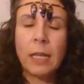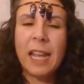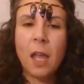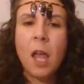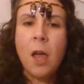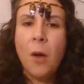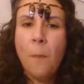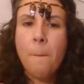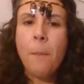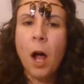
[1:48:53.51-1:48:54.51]
Like
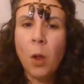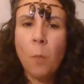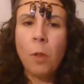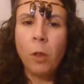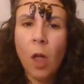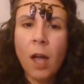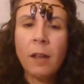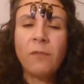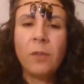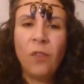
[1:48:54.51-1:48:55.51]
a lot
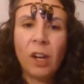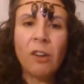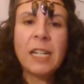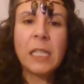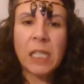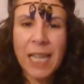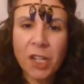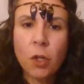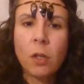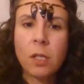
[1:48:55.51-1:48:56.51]
of very
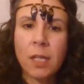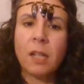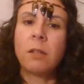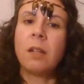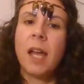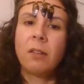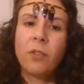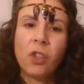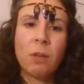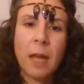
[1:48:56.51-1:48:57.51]
subtle
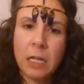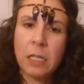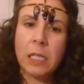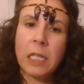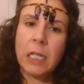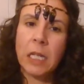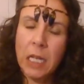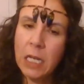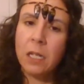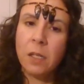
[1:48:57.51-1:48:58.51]
energy medicine
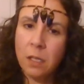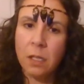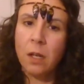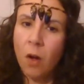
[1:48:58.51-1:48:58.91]
is